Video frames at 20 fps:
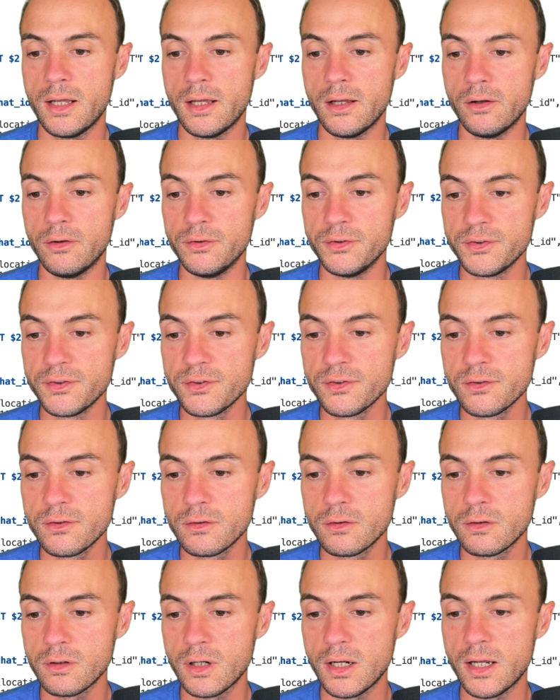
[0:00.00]

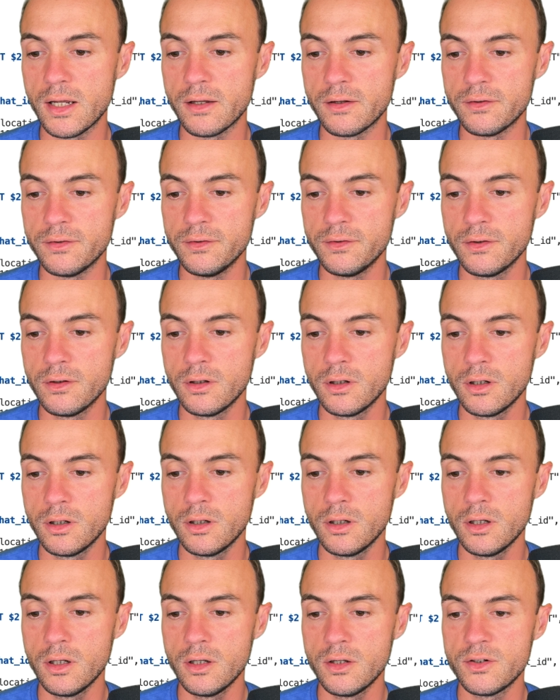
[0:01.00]
else end,
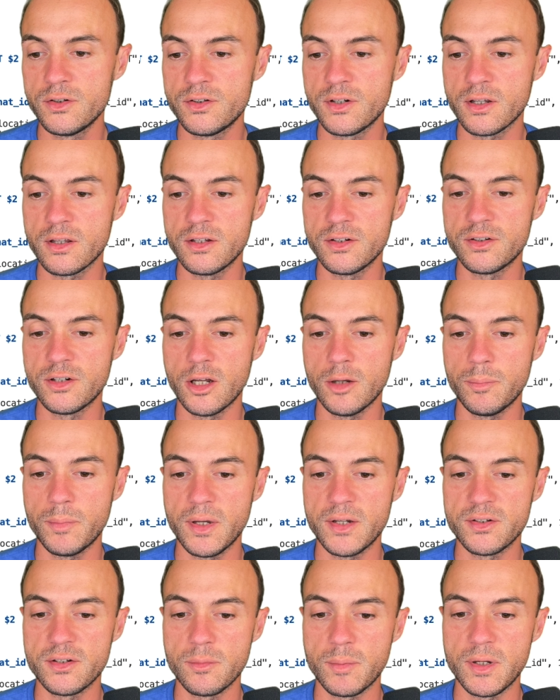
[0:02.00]
stick this
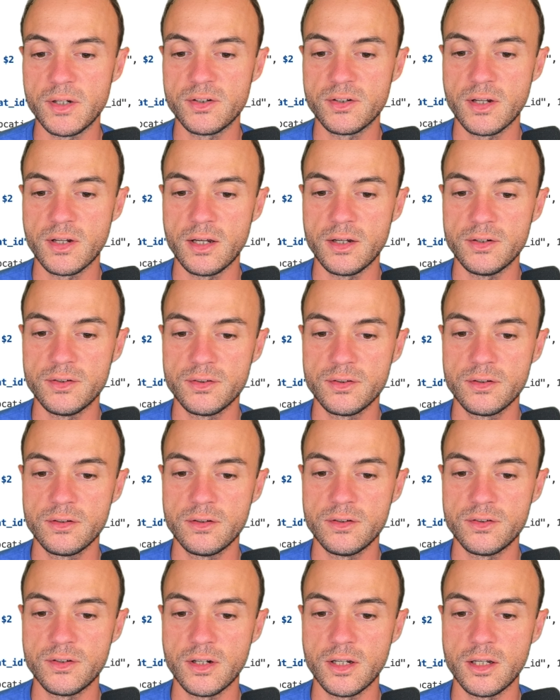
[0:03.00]
up as the base case
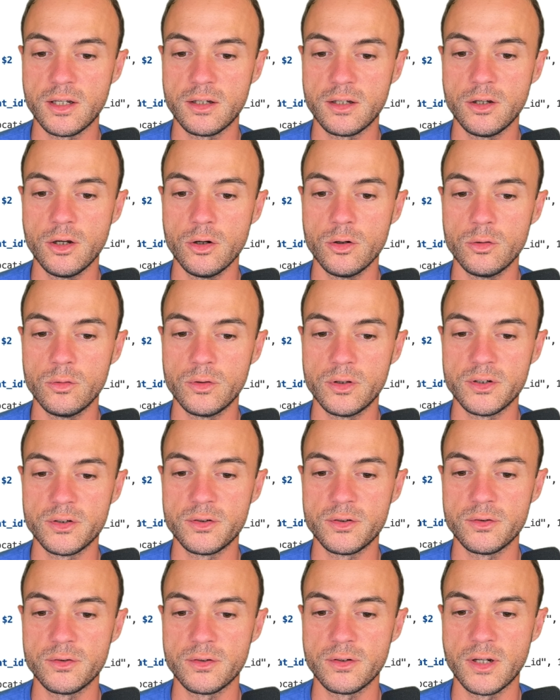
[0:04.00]
to say, yo,
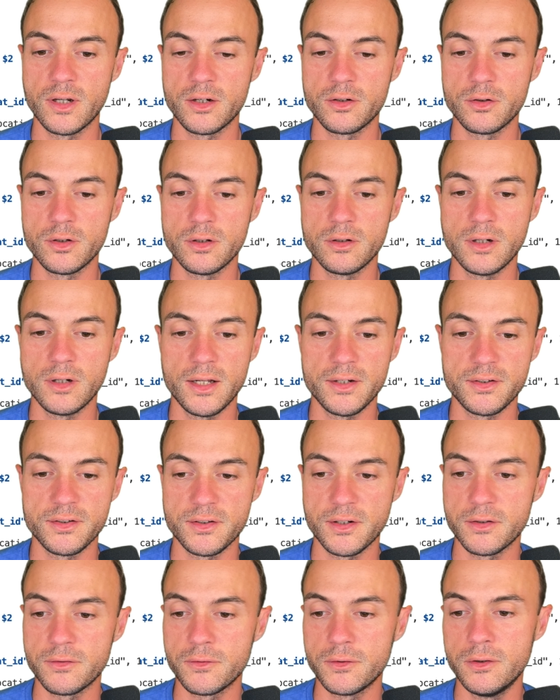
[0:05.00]
this is actually not
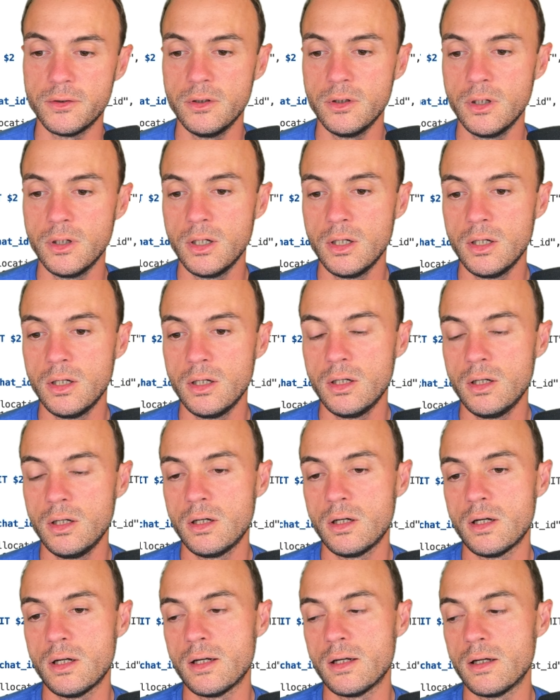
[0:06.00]
successful.
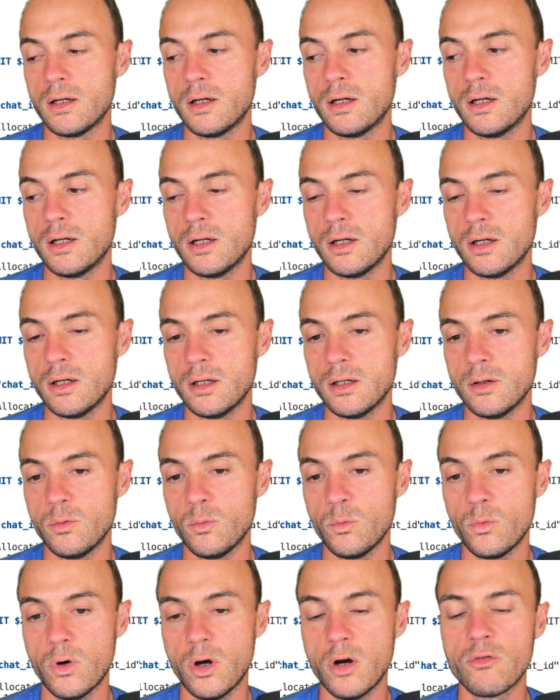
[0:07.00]

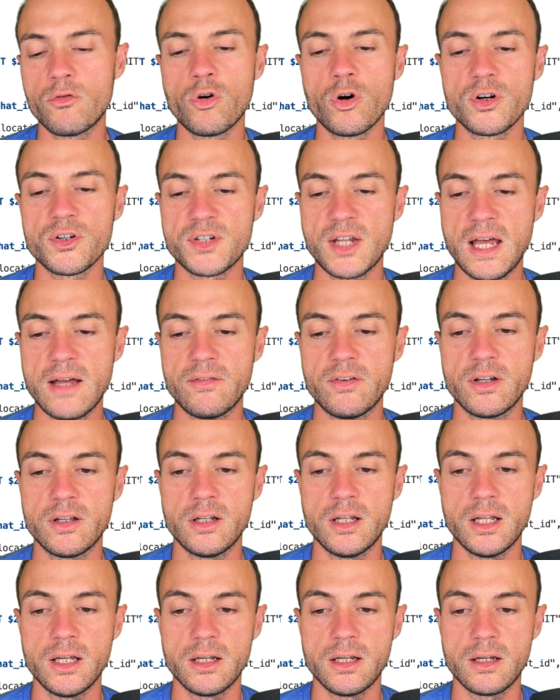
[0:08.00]
Of course, having
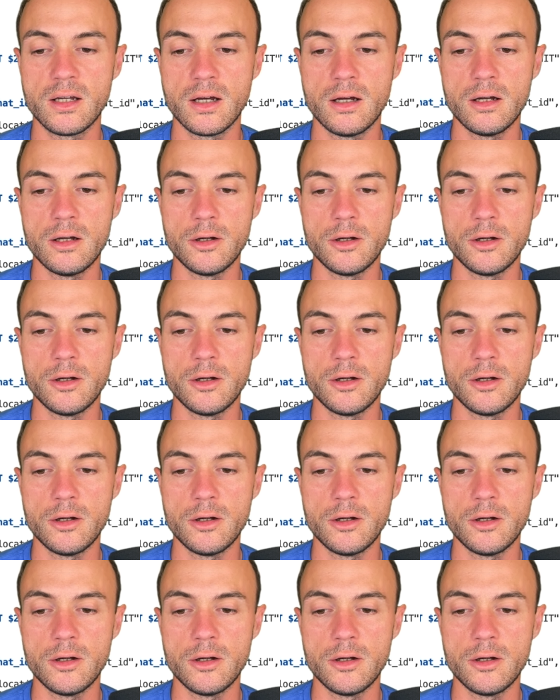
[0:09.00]
like